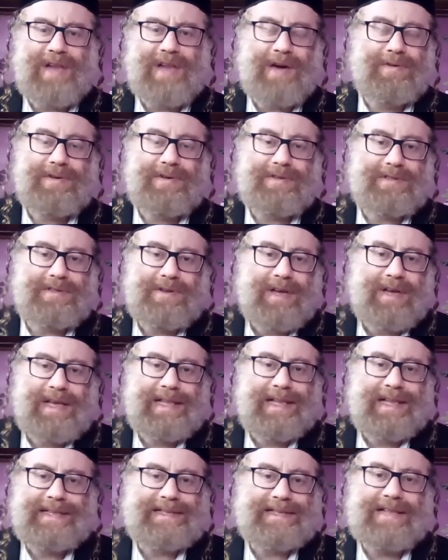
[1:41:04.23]
flour. So
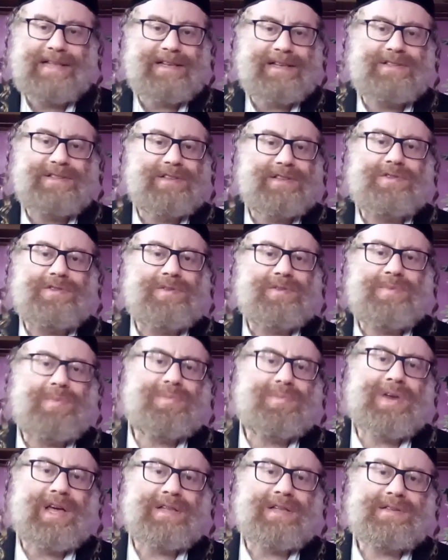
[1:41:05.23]
it's not considered to be
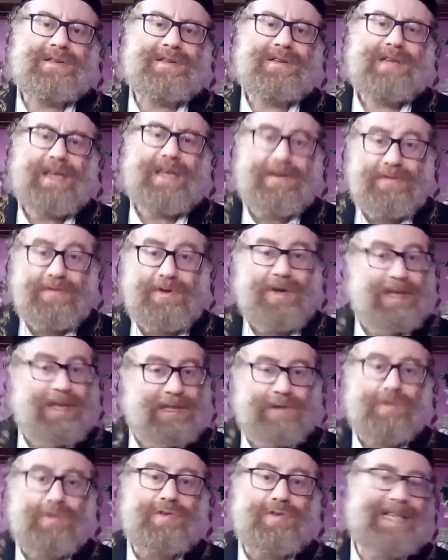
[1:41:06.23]
bread, even though
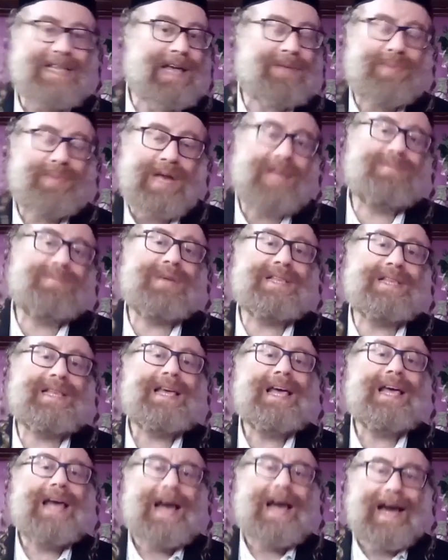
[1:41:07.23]
it looks like bread, but
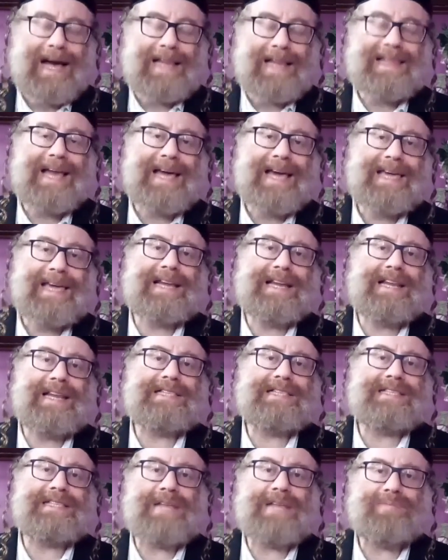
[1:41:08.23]
halachically
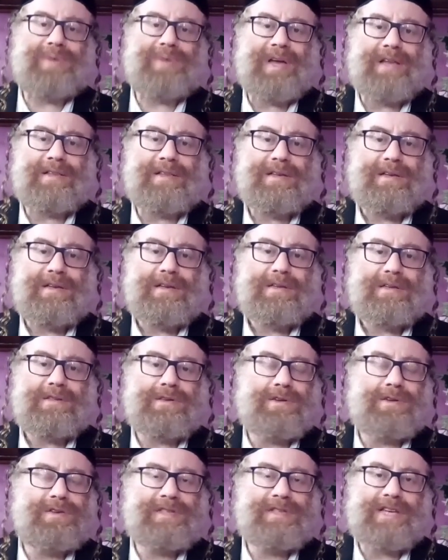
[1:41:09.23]
it's not bread.
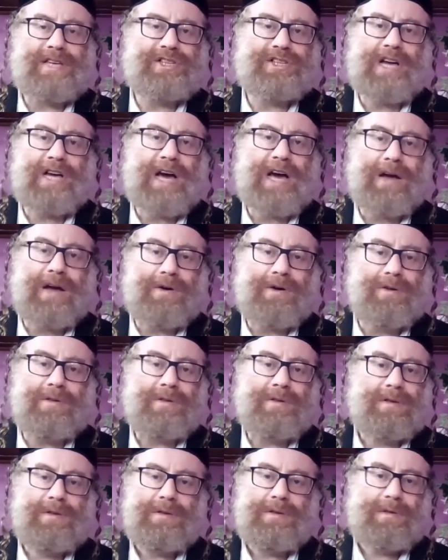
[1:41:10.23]
So you say
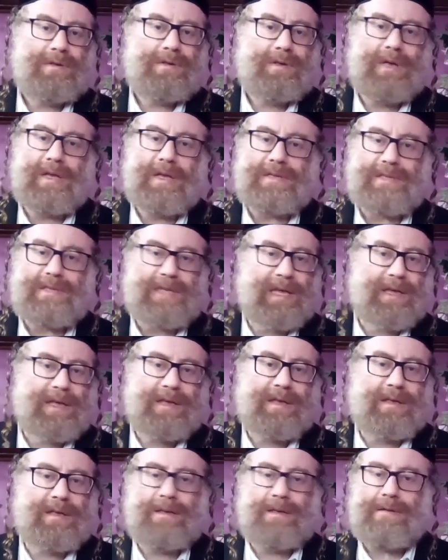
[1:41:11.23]
shechakol. It's
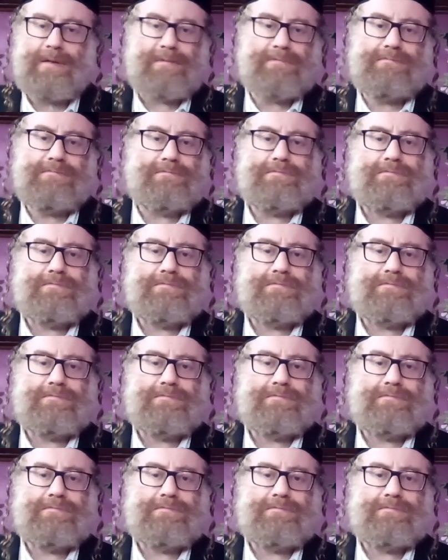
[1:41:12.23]
like, uh,